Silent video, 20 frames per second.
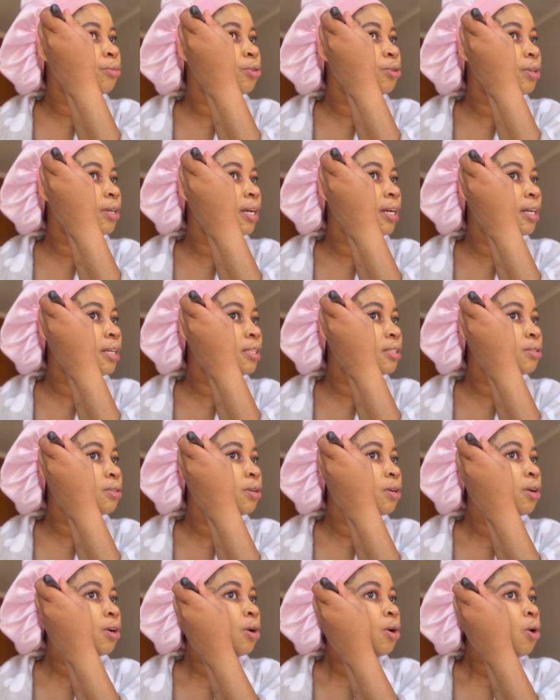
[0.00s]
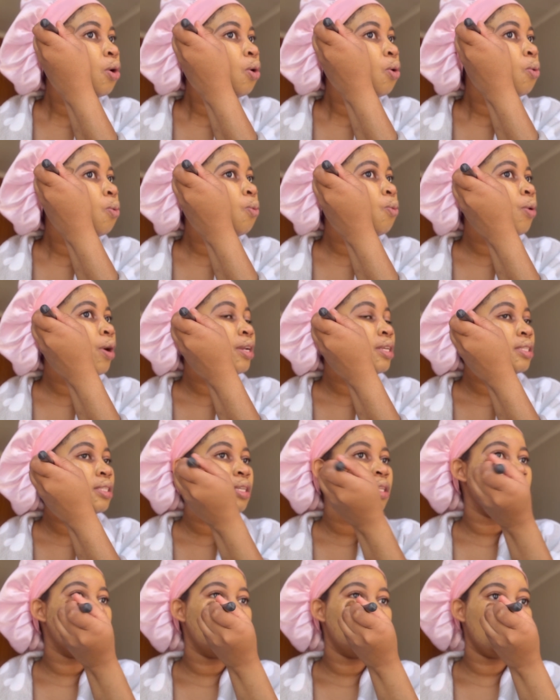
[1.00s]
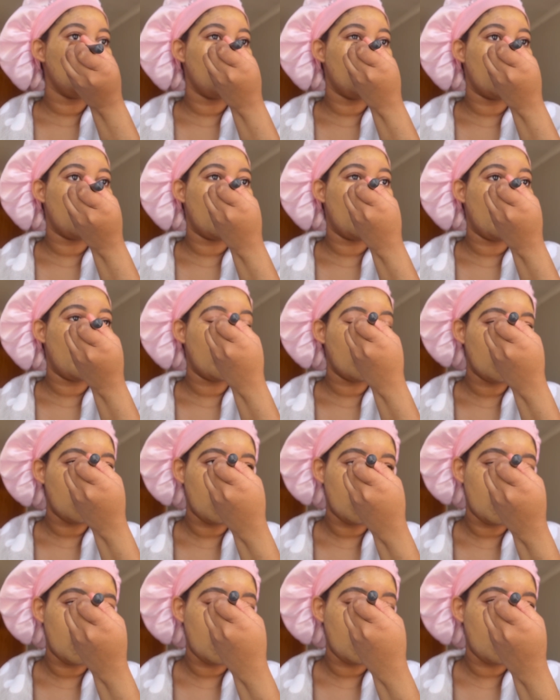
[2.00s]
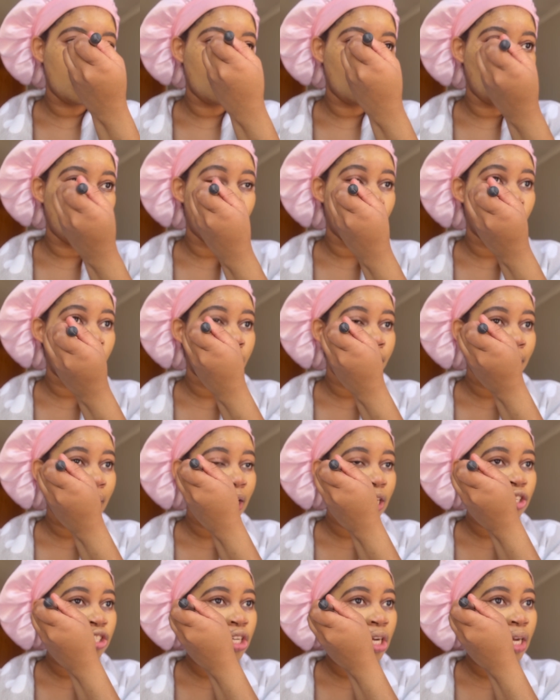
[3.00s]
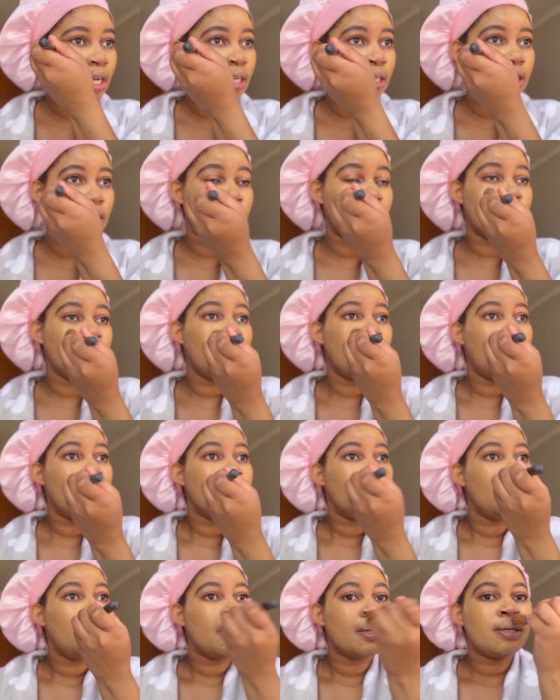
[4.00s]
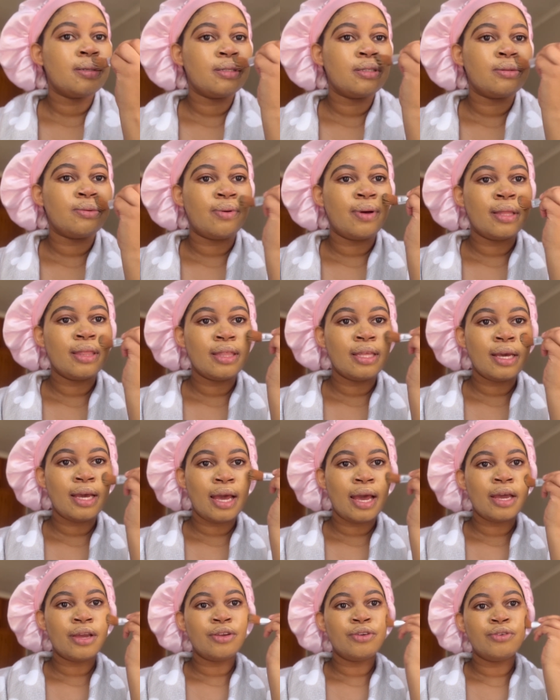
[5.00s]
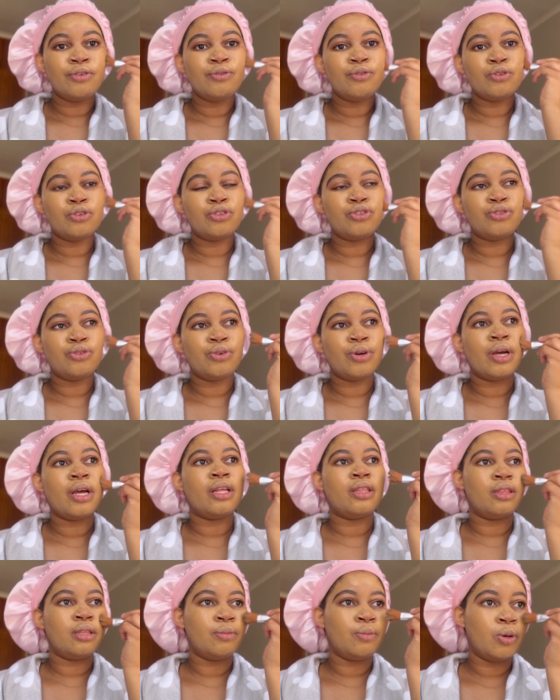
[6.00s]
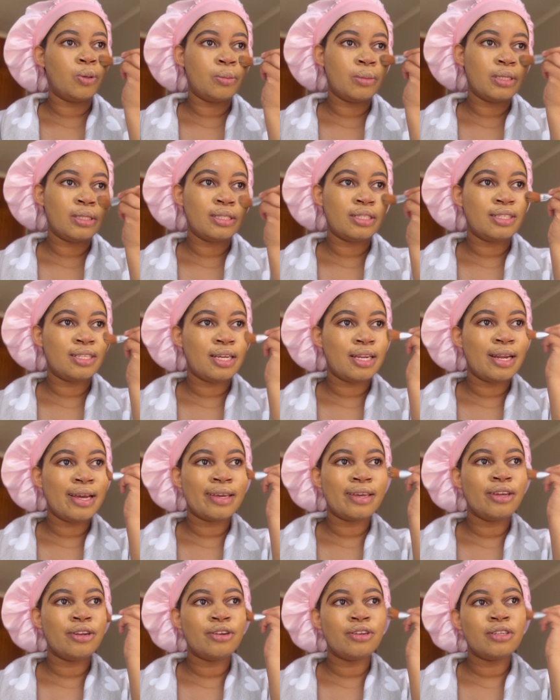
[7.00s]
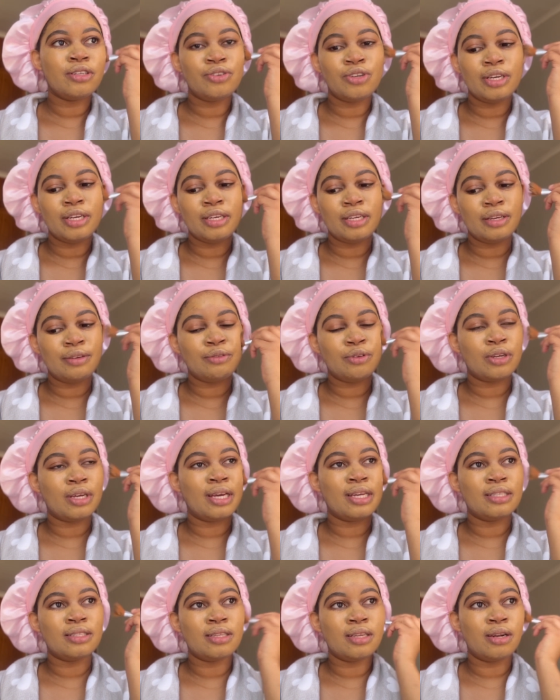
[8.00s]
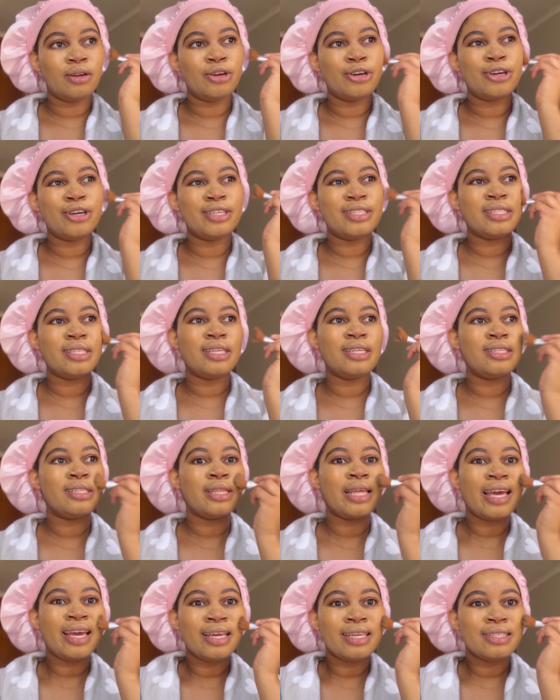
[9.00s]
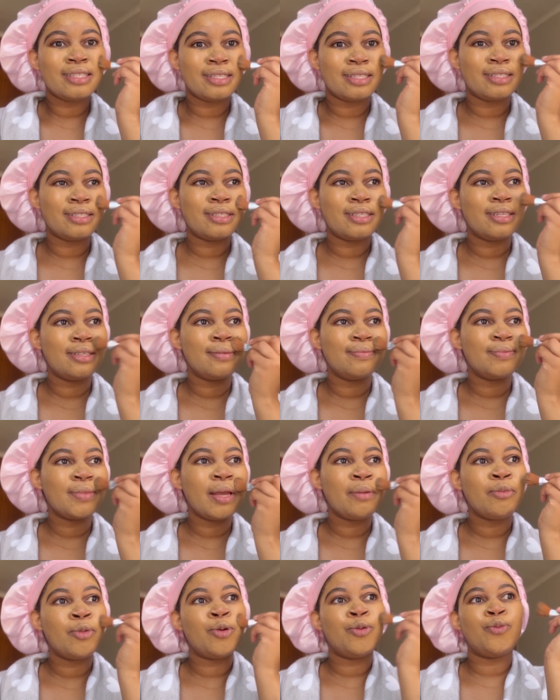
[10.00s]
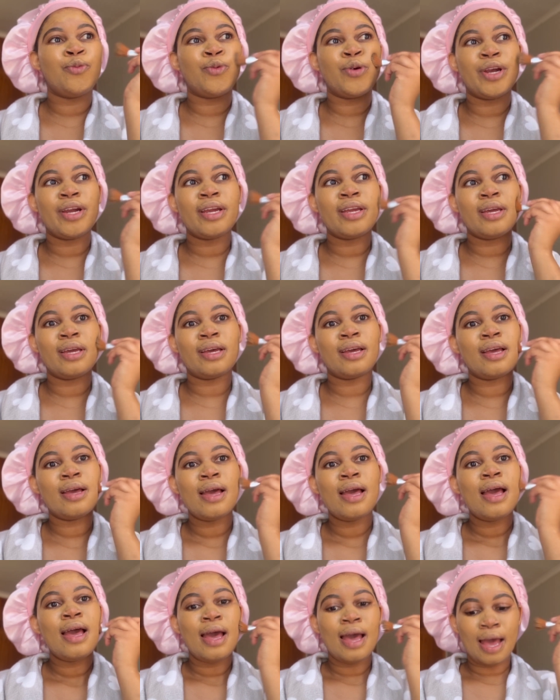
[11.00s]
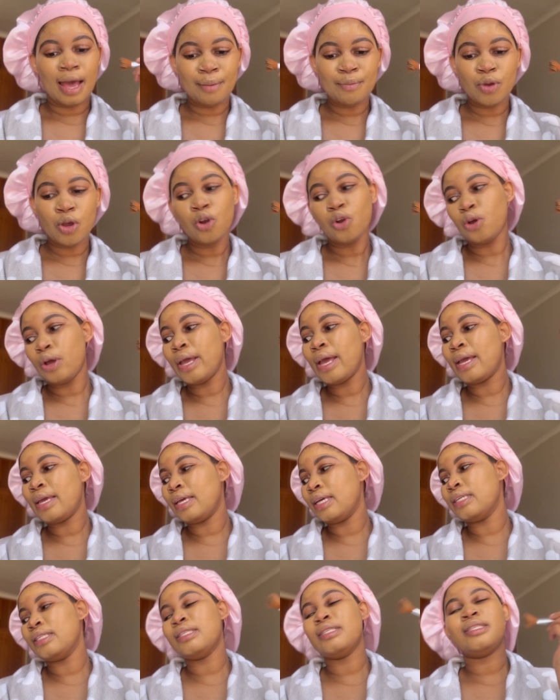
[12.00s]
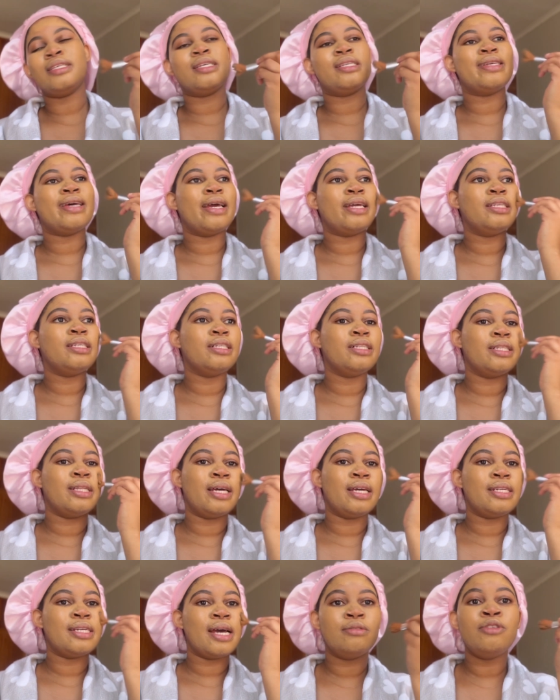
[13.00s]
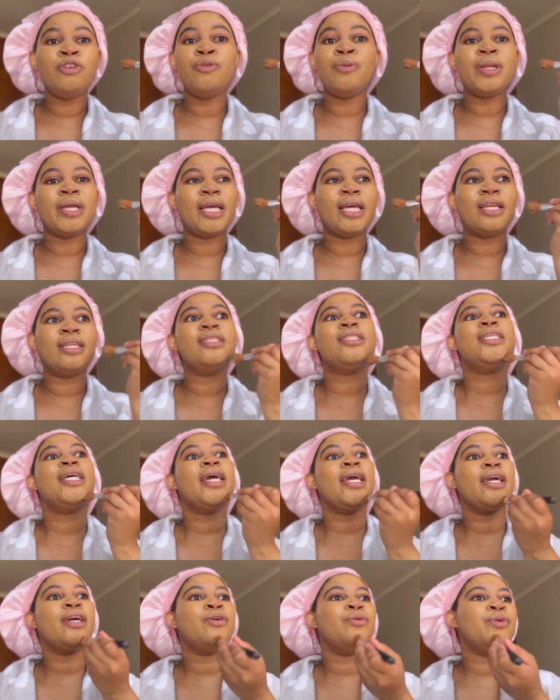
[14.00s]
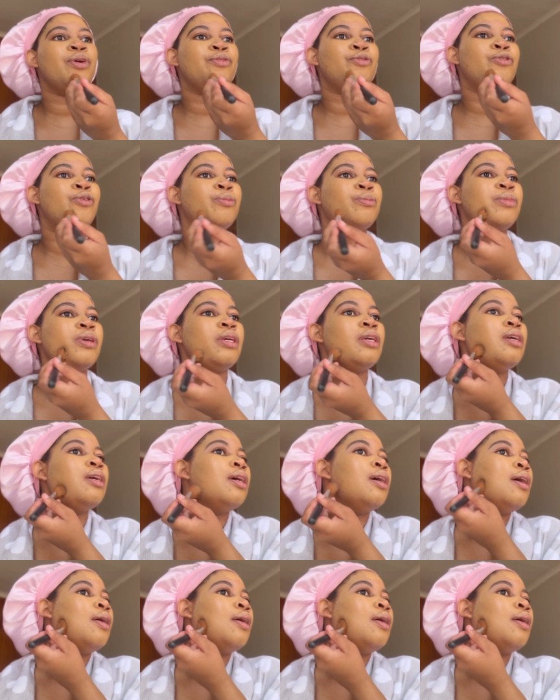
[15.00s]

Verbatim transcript: you guys what is it that you would like to see more on my channel because one thing i know for sure at the moment is that i cannot really give you guys the law content there isn't i'm not working i'm a lawyer yes it's a title that nobody can take away from me